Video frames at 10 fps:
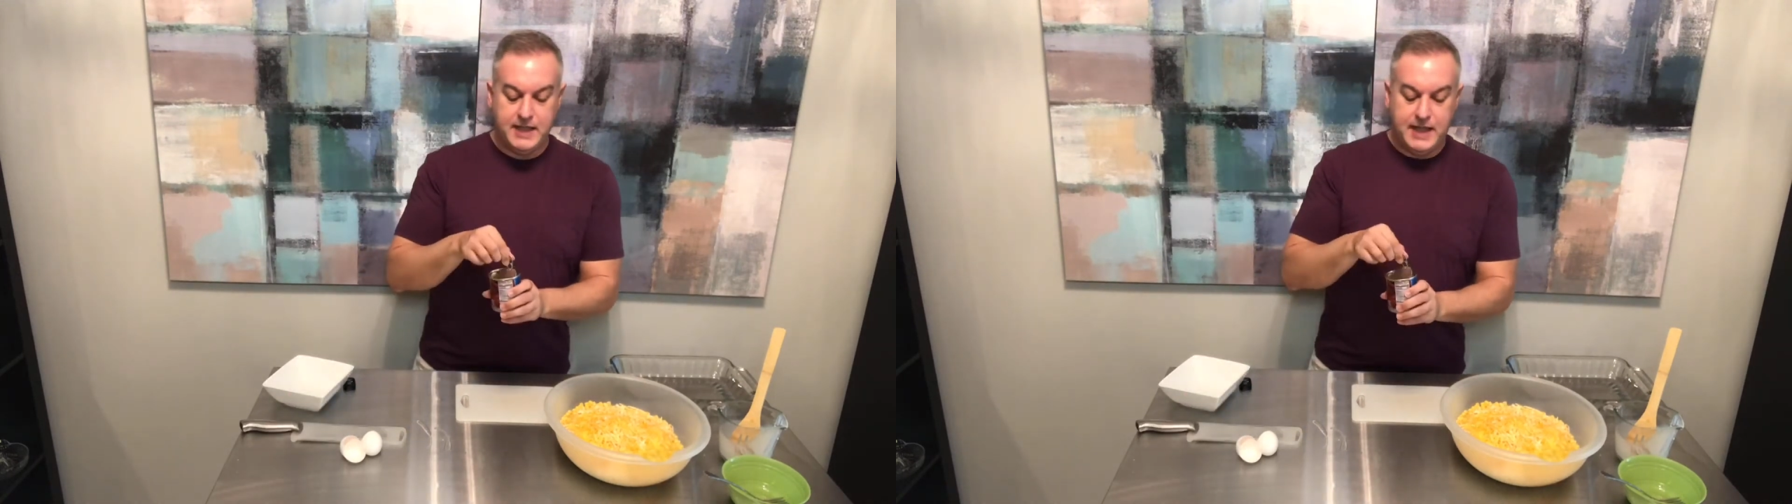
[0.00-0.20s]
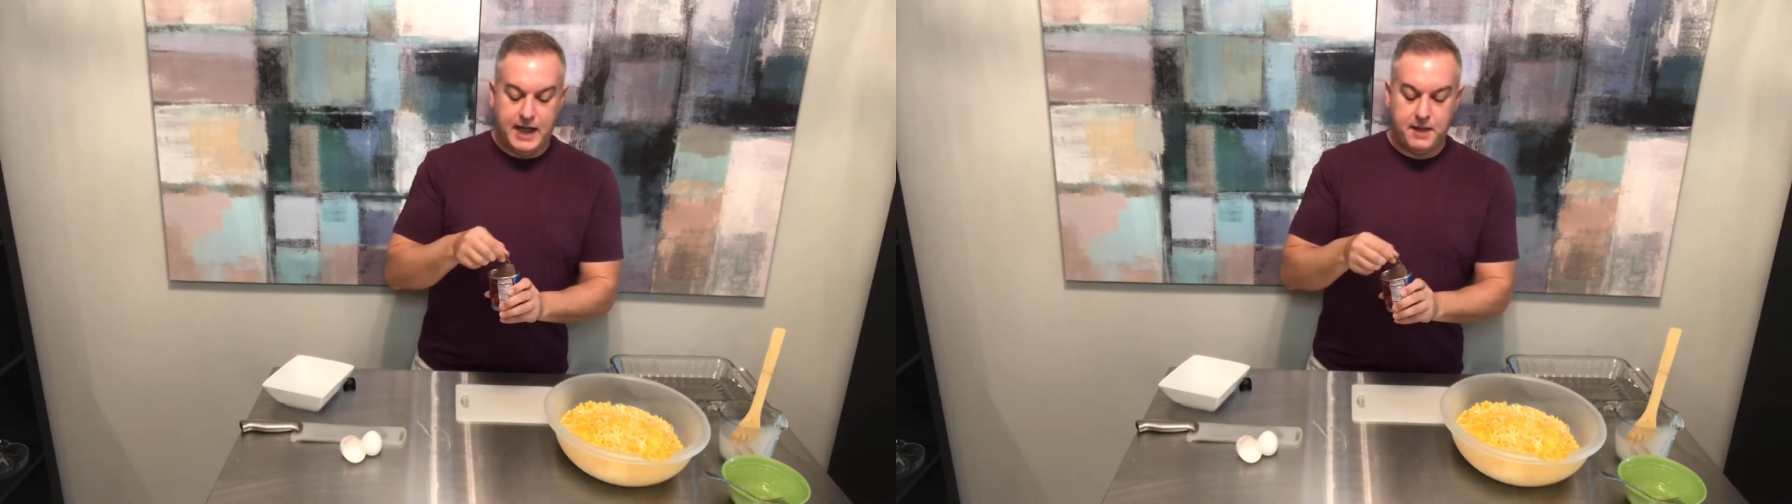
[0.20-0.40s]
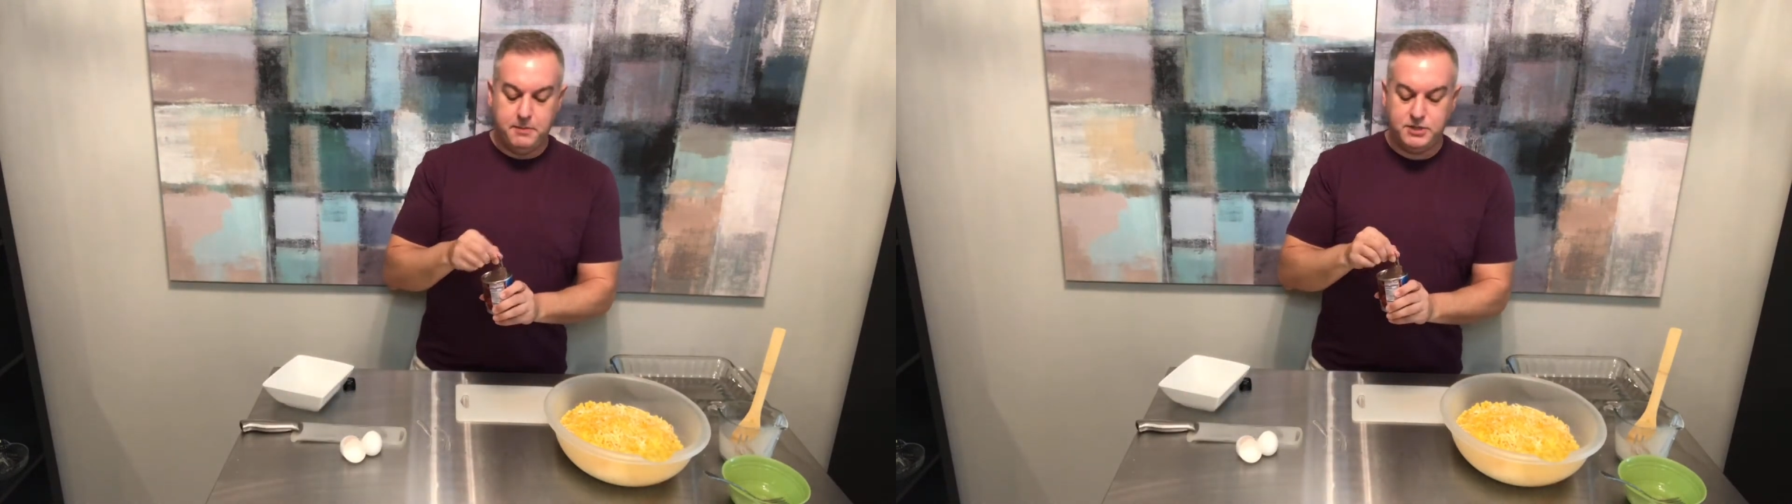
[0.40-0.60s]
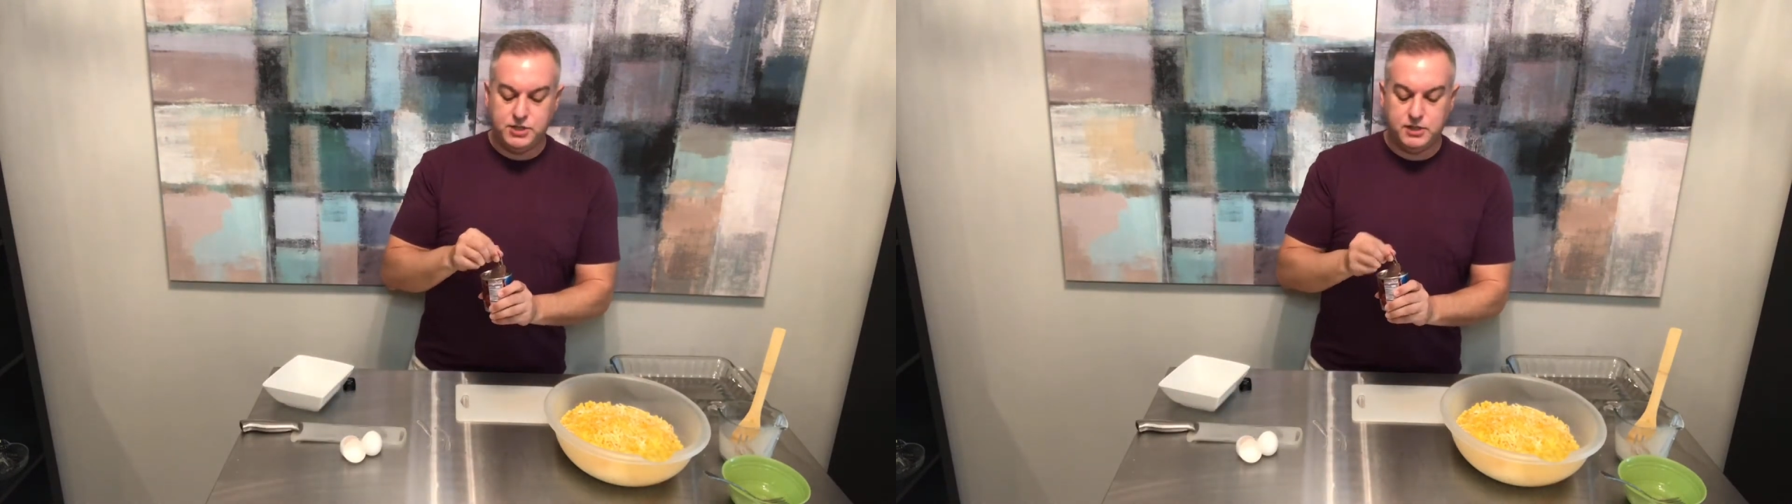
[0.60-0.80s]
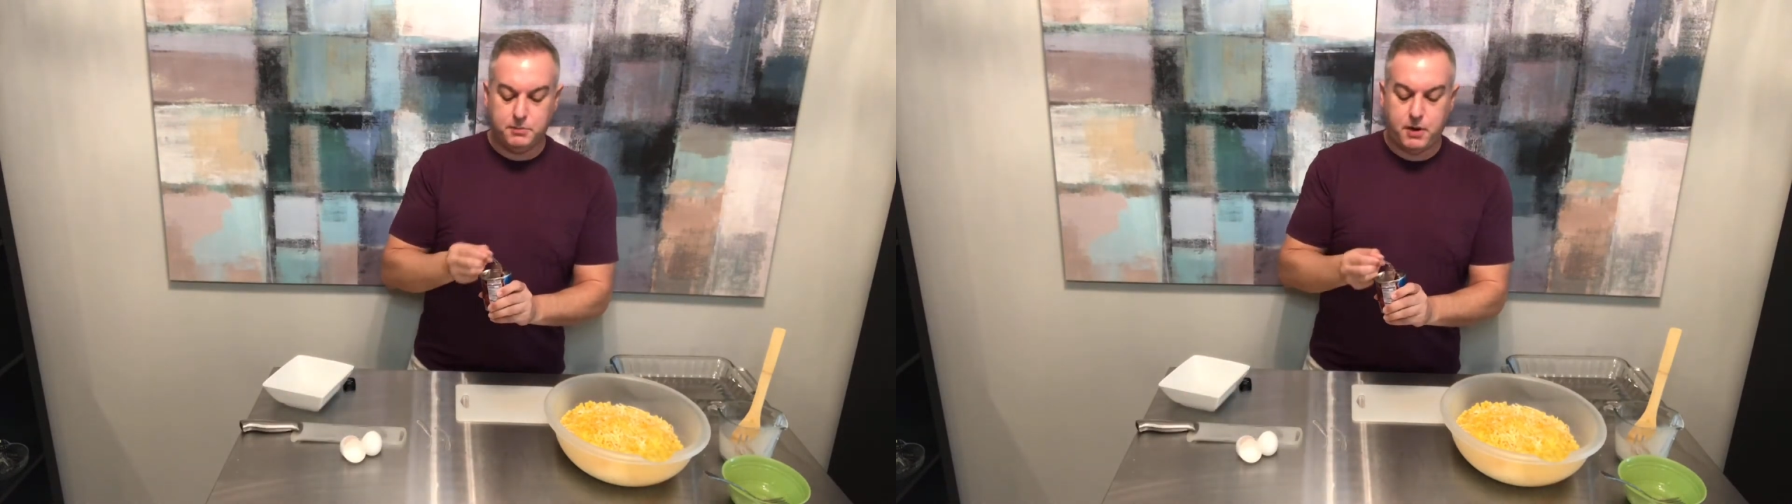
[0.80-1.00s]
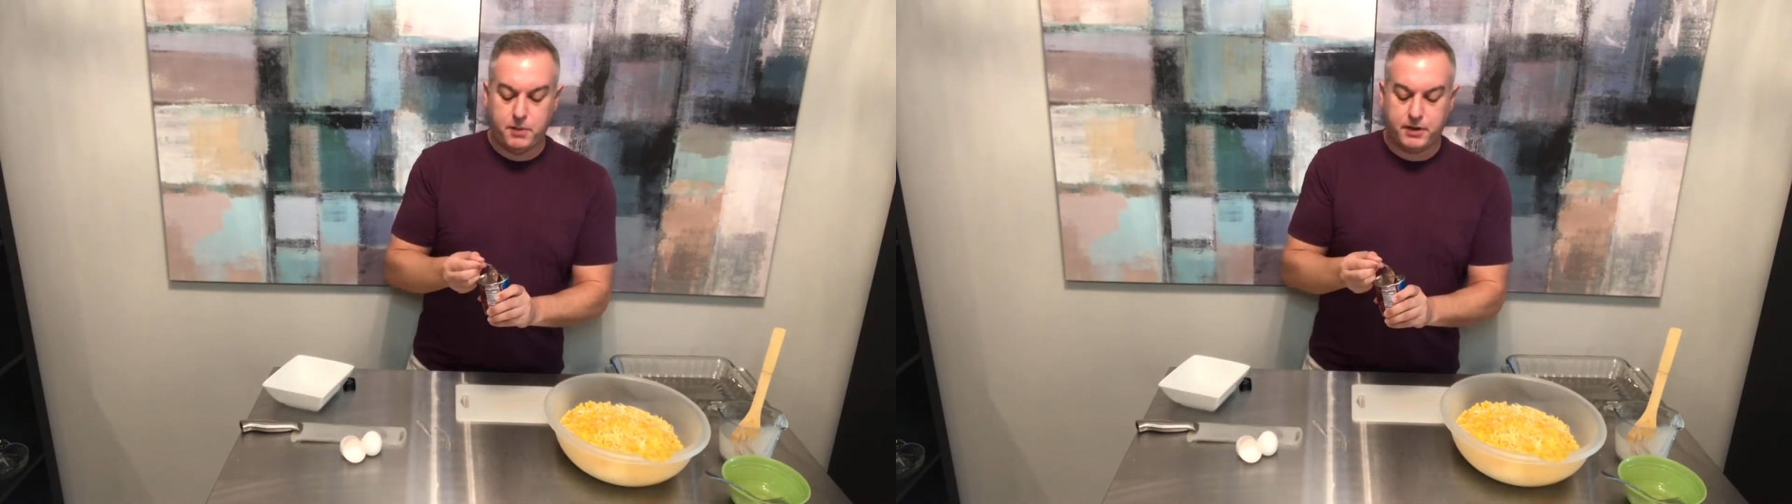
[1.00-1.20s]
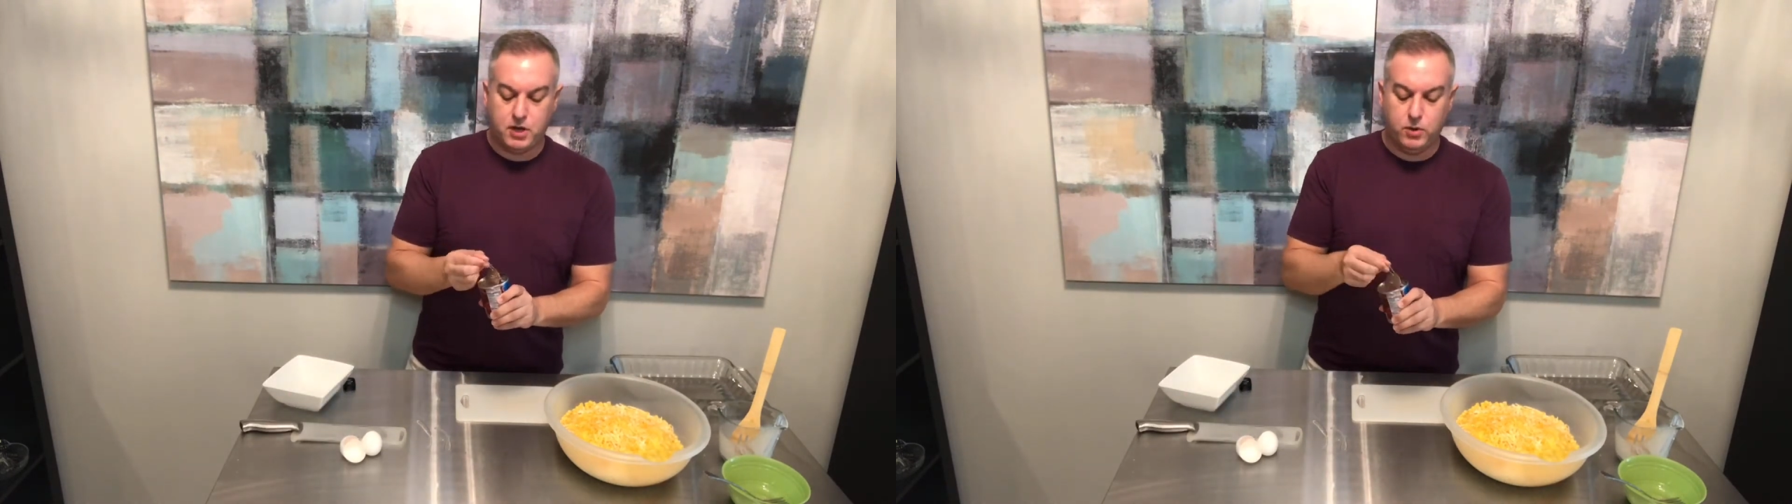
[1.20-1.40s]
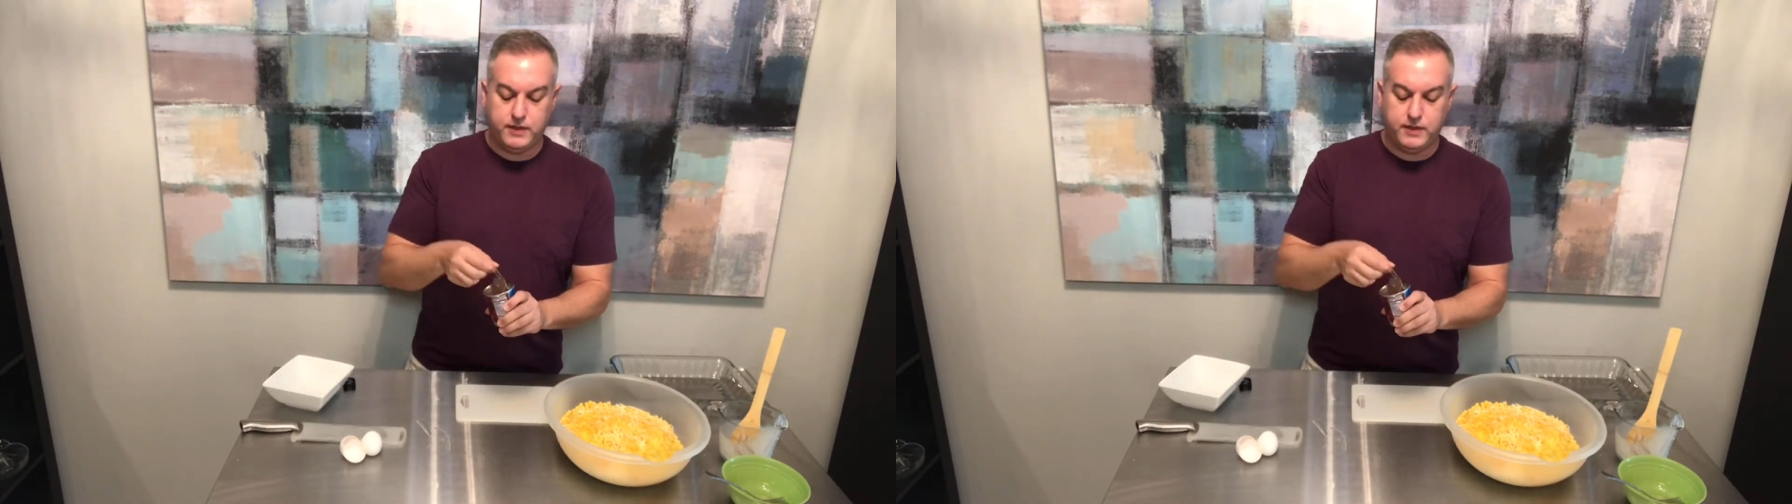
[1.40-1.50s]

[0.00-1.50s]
I mentioned the barbacoa